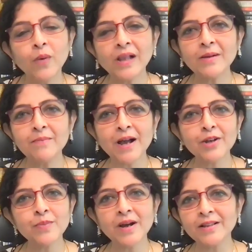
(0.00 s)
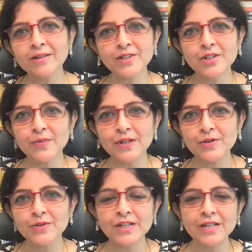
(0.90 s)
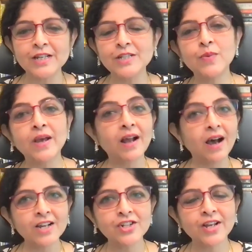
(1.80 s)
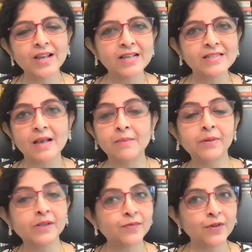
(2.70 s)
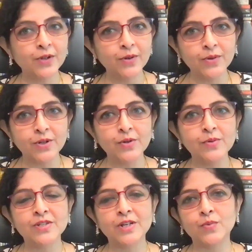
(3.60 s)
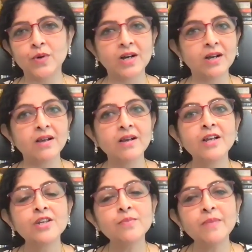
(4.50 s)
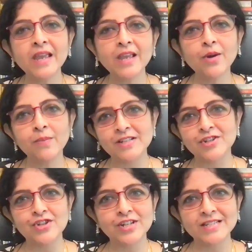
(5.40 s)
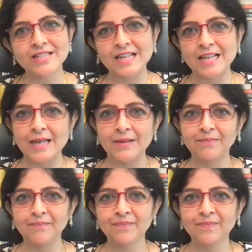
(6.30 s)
Welcome back to my Thursday video series where I share examples for you to use at work to make your messaging sticky.